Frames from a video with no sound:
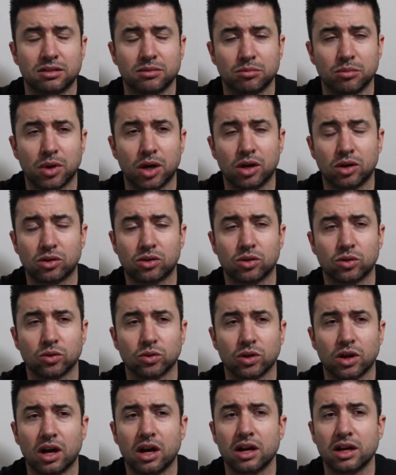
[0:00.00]
my Uncle
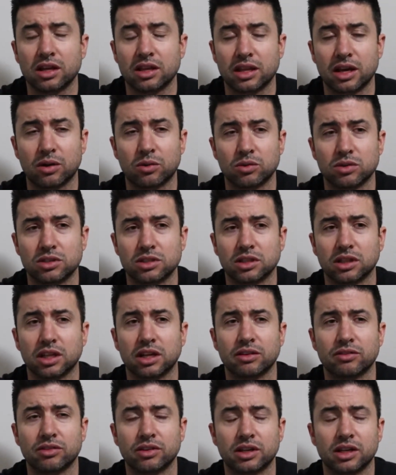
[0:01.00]
Ronnie, that was
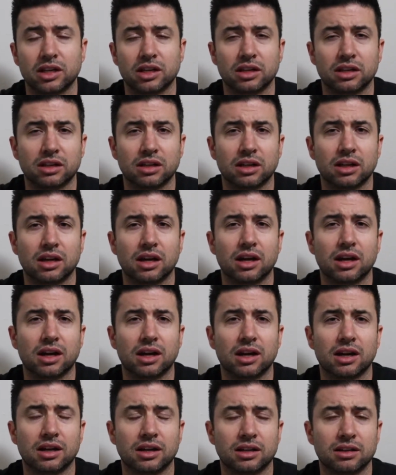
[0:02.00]
living in
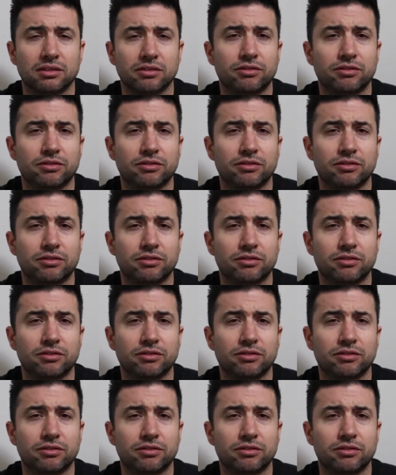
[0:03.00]
uh,